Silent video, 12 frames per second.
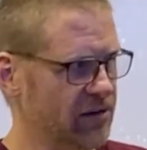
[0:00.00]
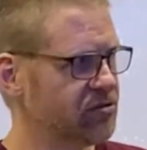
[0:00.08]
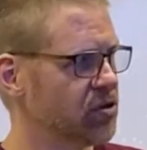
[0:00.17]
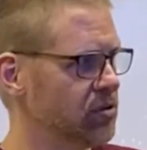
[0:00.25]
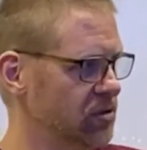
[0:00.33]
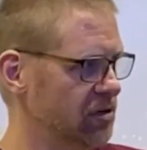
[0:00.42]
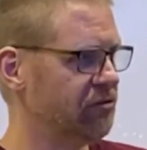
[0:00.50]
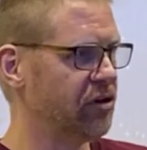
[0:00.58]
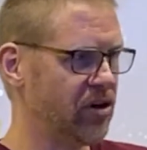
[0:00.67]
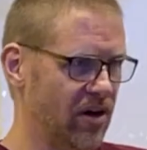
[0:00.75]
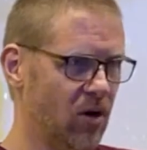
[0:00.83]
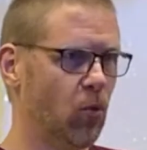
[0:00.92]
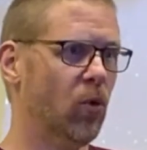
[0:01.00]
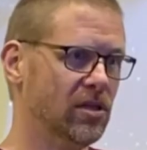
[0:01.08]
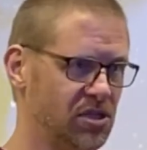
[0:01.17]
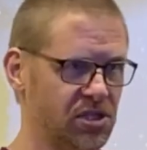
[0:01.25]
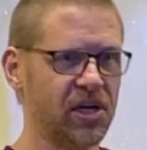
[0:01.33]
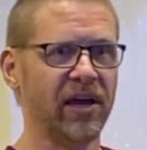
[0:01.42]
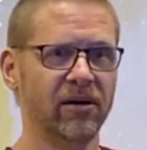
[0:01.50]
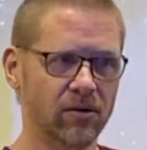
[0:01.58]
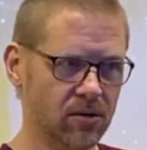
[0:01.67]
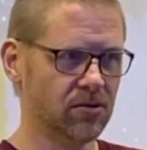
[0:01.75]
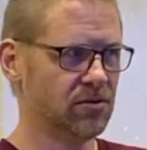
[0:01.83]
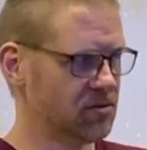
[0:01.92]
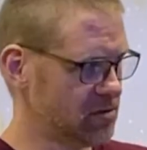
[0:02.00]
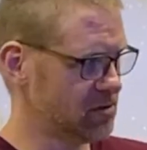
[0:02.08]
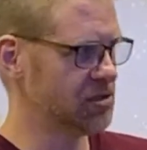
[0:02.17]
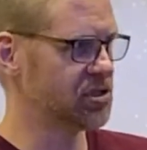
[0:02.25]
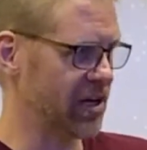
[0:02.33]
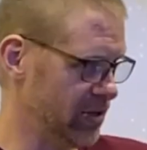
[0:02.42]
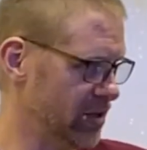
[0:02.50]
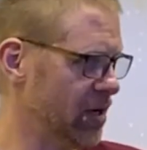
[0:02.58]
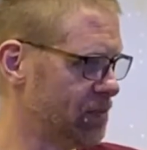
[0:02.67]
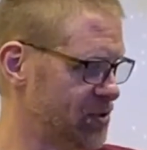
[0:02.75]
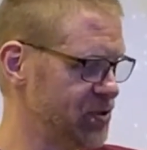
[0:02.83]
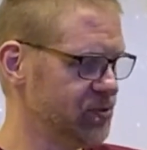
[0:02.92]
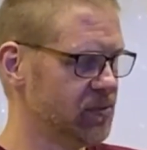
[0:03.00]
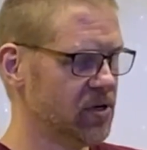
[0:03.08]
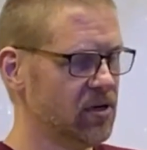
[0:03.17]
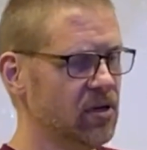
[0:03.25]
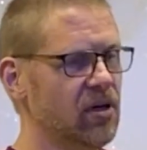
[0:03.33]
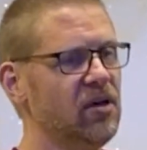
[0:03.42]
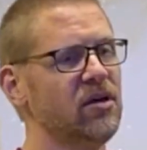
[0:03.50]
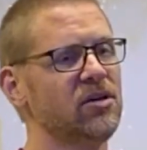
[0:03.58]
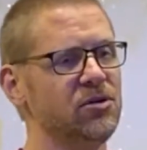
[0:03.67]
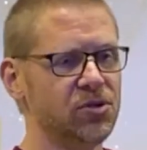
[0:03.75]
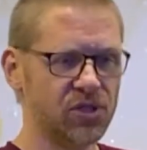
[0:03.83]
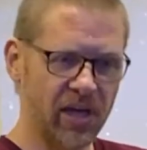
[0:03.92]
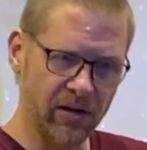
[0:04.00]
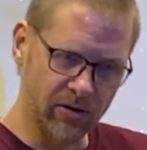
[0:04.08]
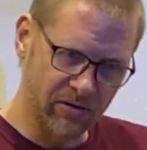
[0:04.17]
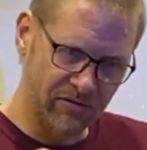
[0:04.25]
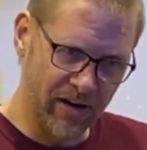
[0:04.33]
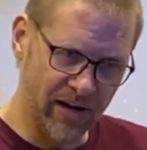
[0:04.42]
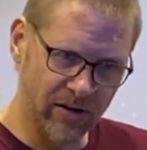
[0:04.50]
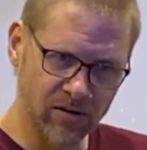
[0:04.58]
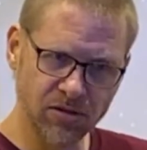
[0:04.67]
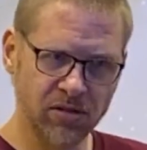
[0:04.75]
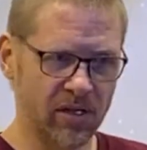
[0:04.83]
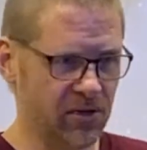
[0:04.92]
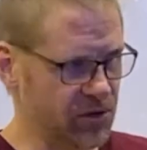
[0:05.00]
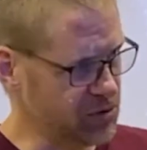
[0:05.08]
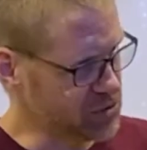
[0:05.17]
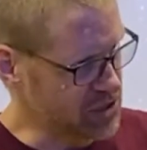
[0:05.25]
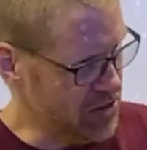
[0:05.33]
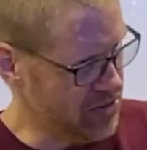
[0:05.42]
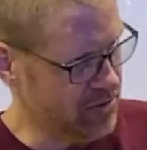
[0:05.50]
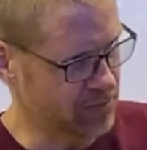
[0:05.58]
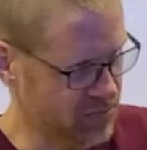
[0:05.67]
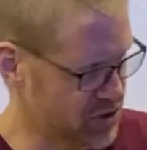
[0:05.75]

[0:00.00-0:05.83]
to learn to figure out what scale to scale it up to. You scale the files, and then you send them to